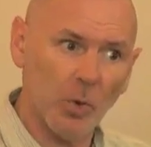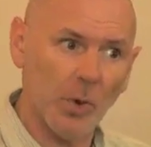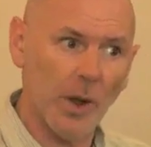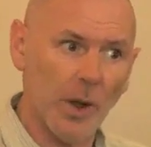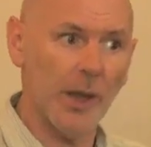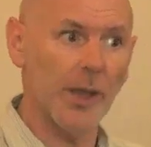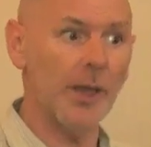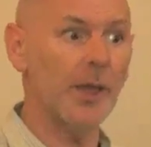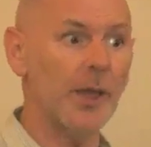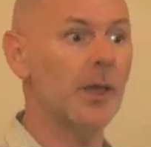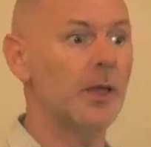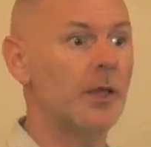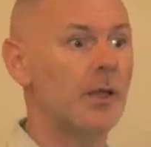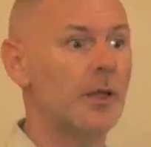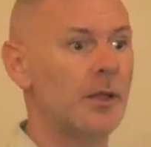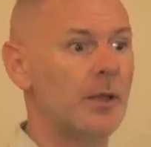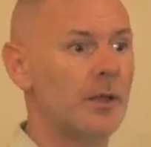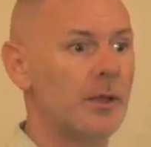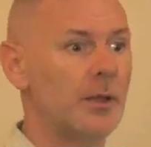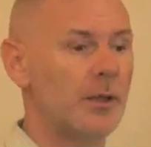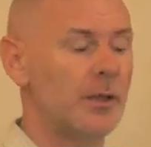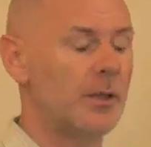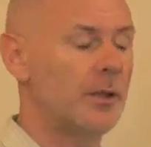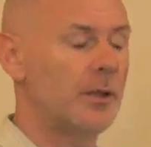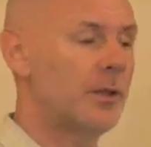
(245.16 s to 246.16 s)
way.
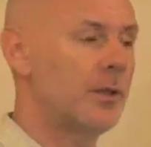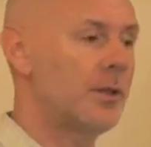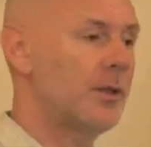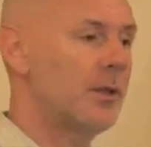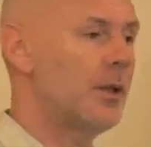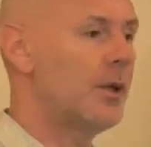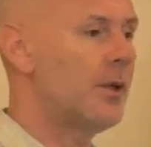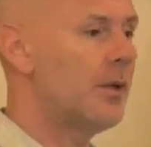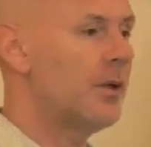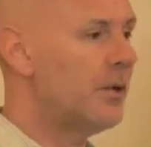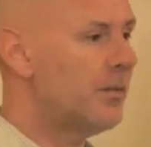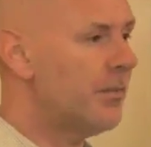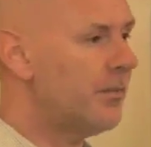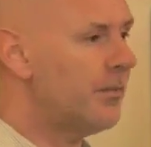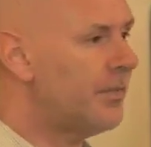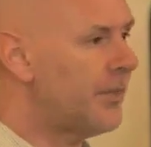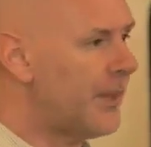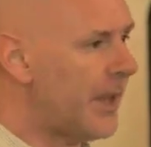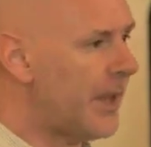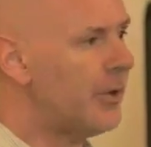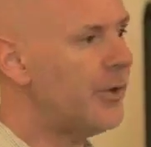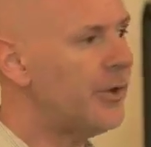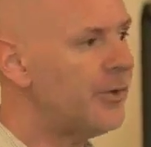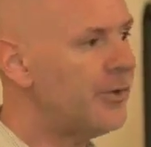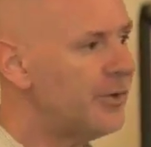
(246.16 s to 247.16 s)

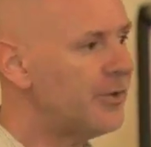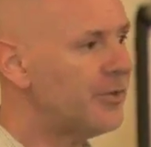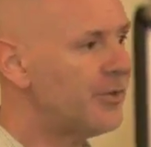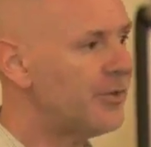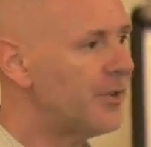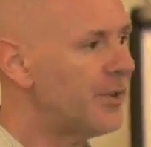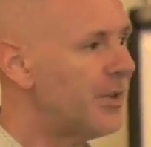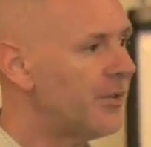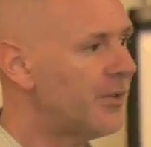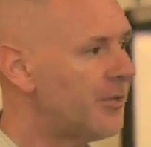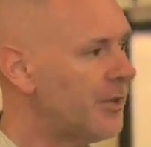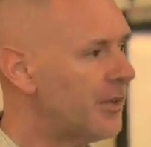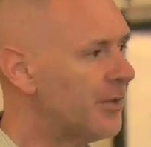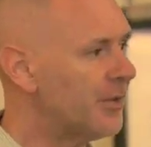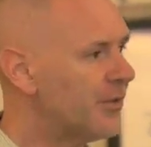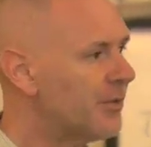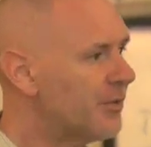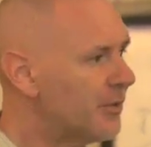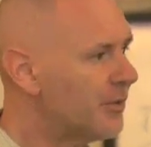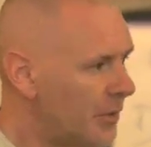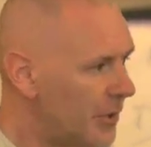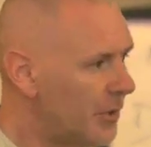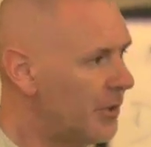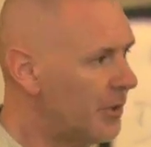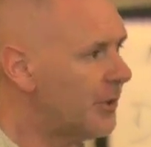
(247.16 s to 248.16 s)
Now notice the difference.
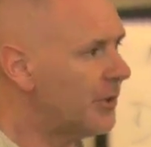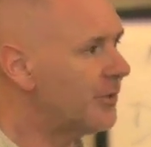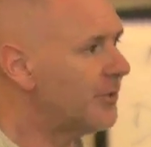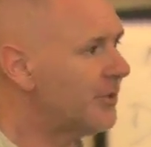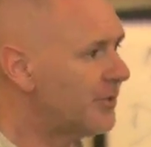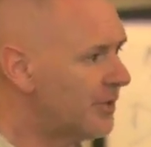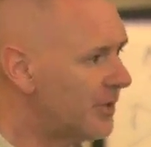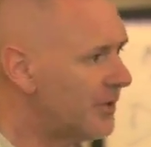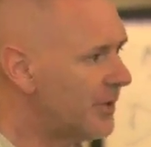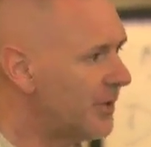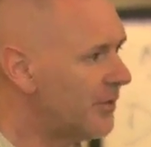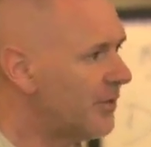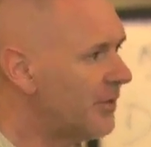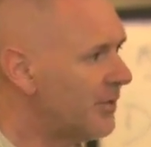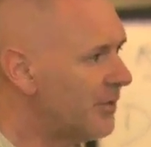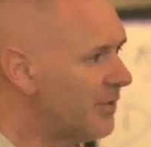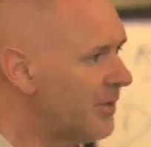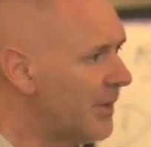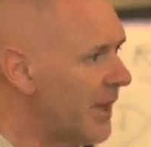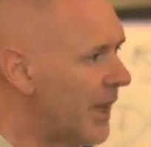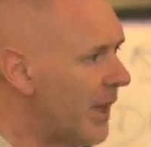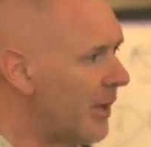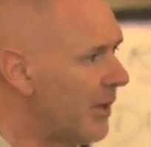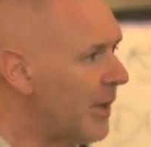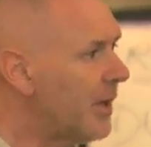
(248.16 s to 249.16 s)
Do you notice the difference
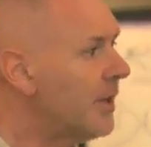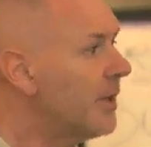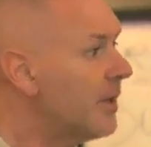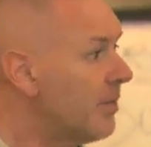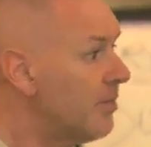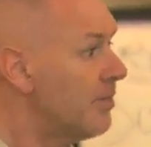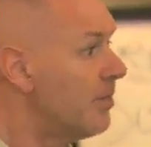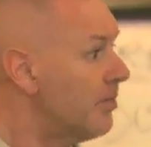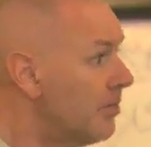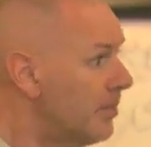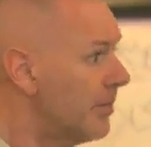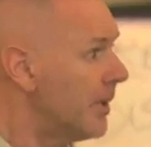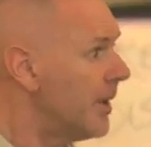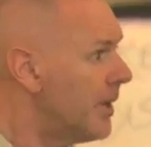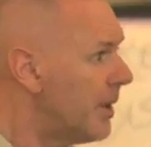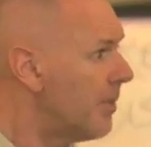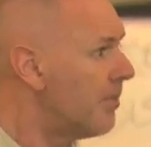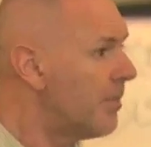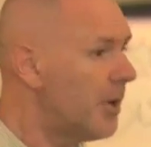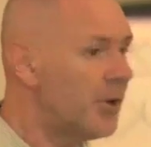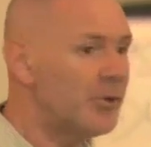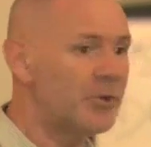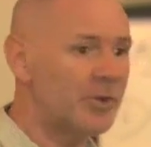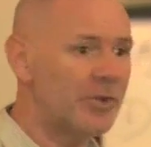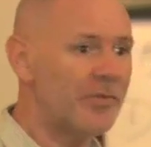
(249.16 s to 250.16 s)
now in the
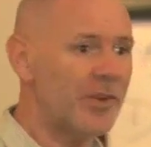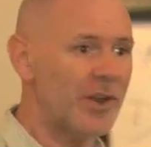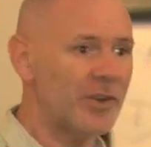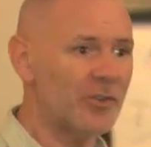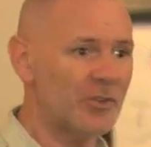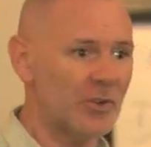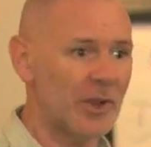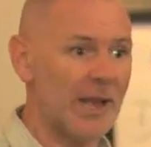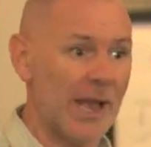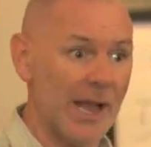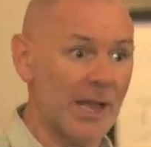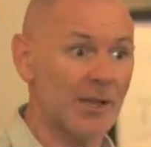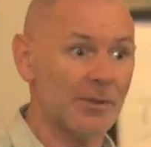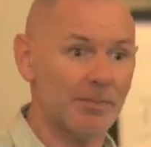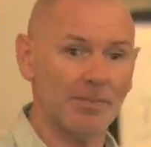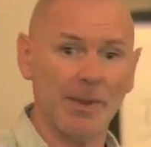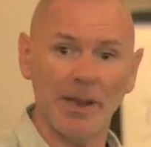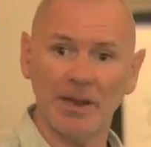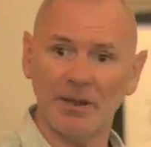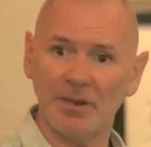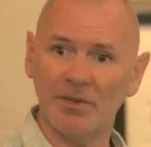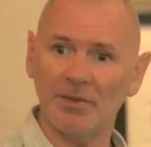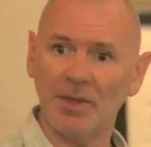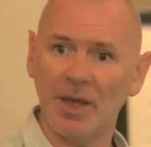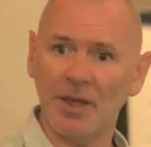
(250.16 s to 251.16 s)
motivational
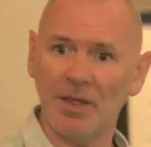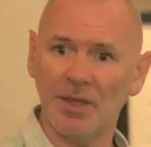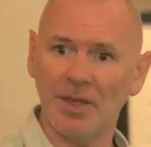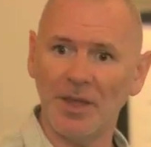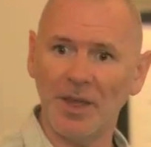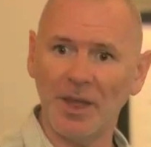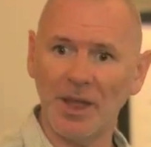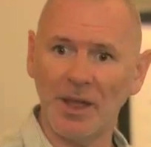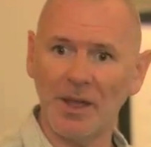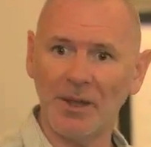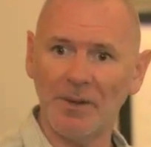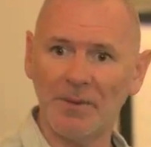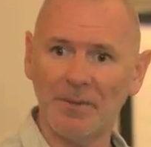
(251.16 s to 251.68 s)
aspect of that thing?